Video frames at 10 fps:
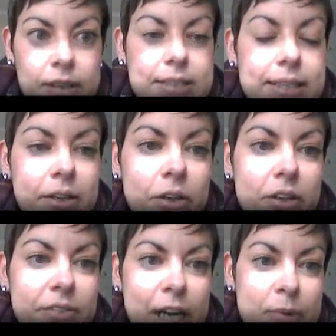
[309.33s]
The second
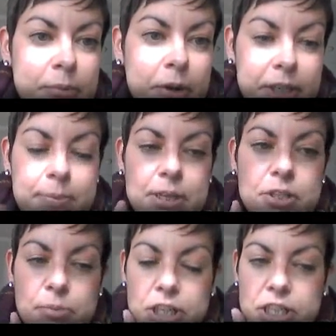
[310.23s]
overlap I'm not going to spend
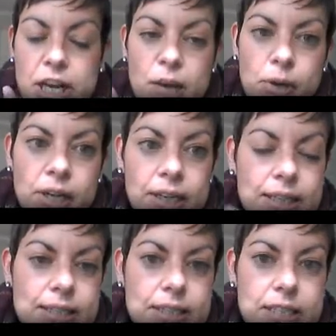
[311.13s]
too much time on
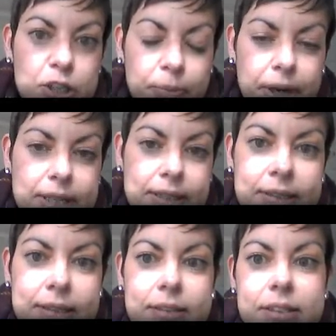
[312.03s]
is teacher
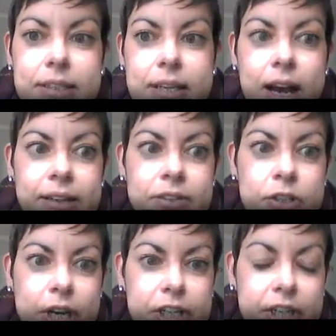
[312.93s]
presence, design,
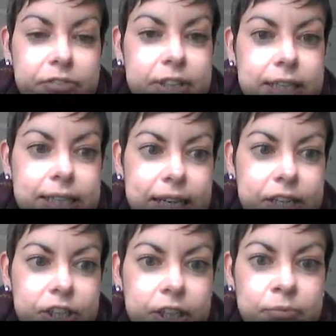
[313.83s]
instruction, and
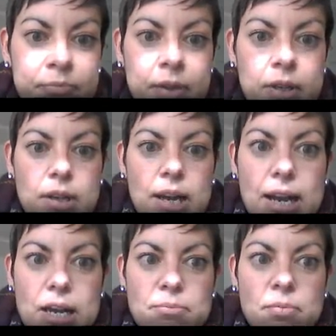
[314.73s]
facilitation.
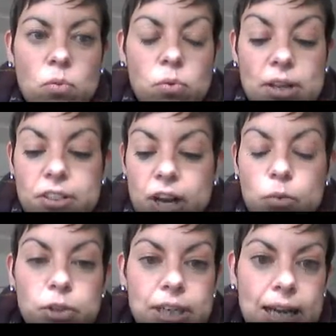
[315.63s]
One thing I
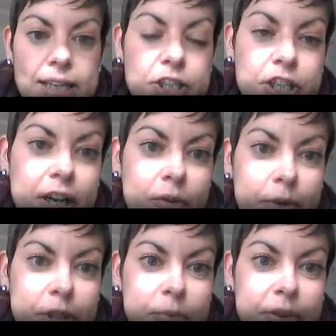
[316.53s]
would like to share,
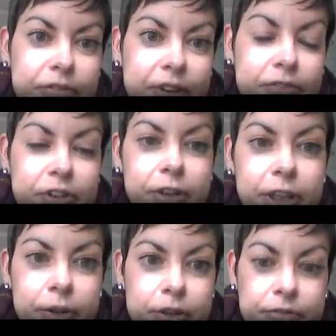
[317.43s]
which we found very
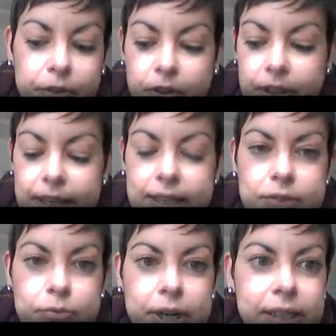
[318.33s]
useful,
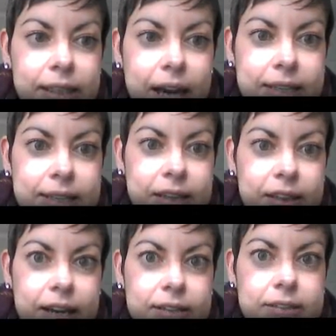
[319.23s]
is recognizing
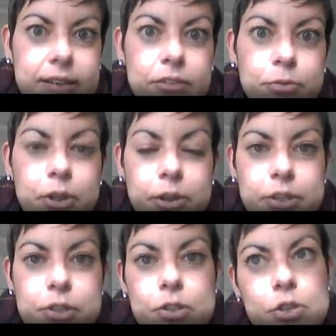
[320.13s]
that if we're going
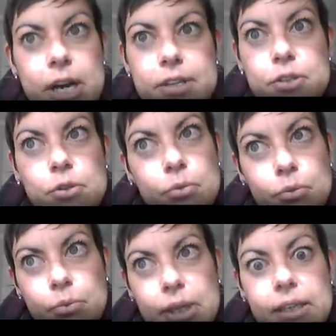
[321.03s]
to try to
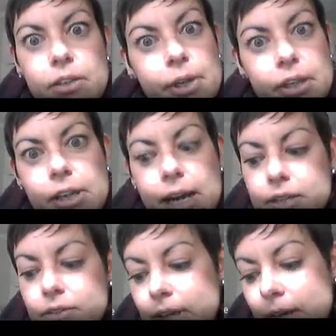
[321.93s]

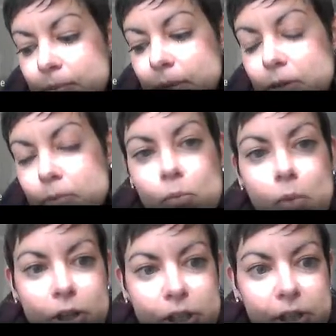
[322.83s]
recurriculize in a more
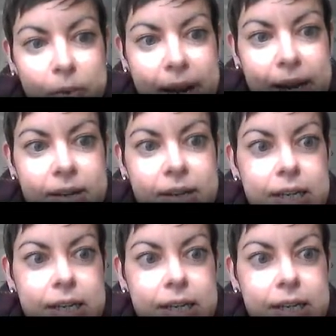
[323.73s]
modular way,